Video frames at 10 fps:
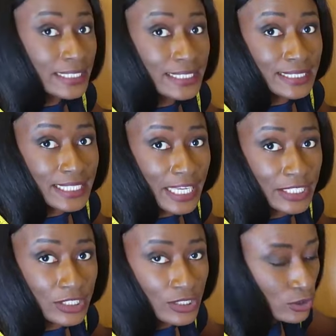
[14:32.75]
these
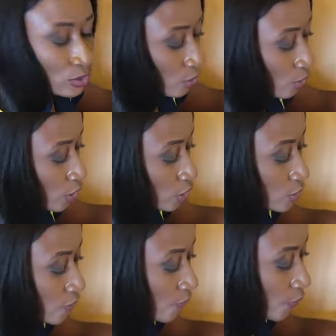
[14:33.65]
edges so
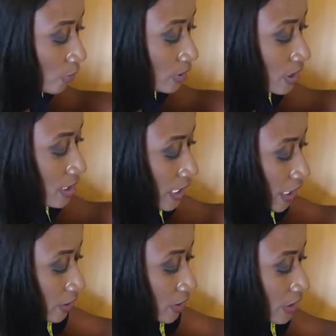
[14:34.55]
you fold these
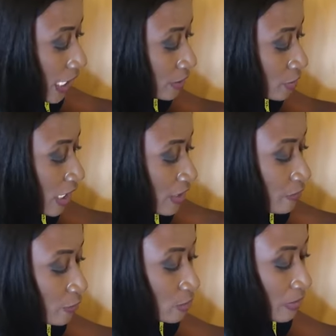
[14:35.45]
edges i usually
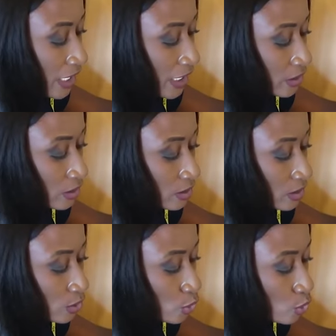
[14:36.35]
fold my edges
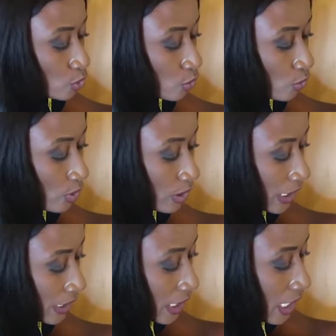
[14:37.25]
in two
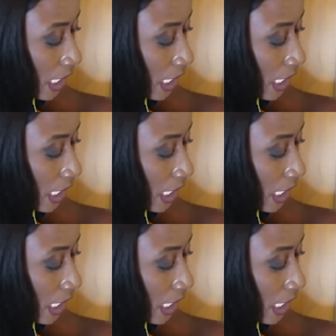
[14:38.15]
like